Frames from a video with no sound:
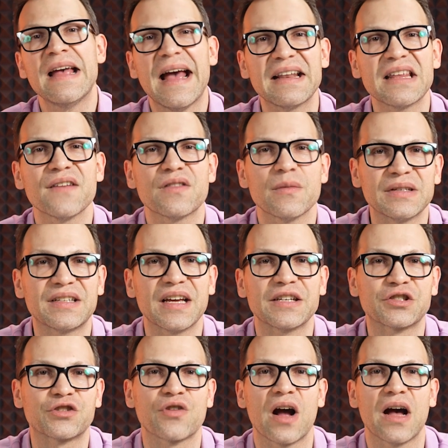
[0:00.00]
and give them a
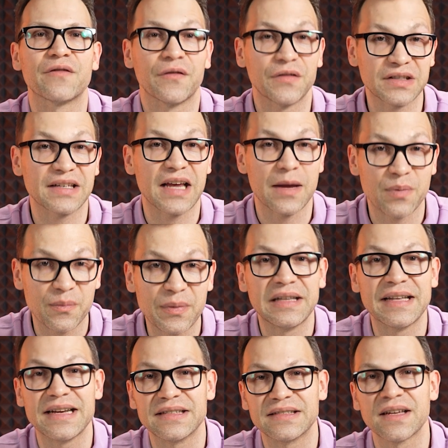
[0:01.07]
test drive of its
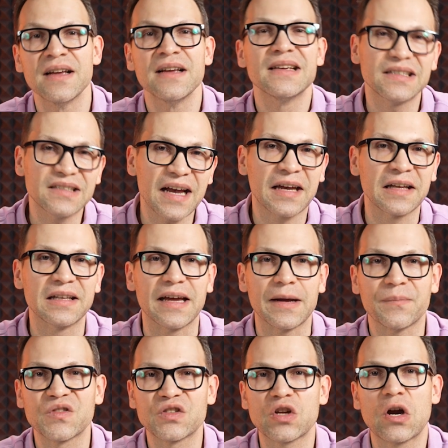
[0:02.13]
capabilities. Secondly,
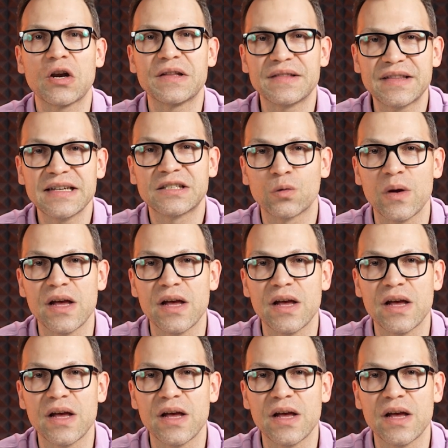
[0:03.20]
starting this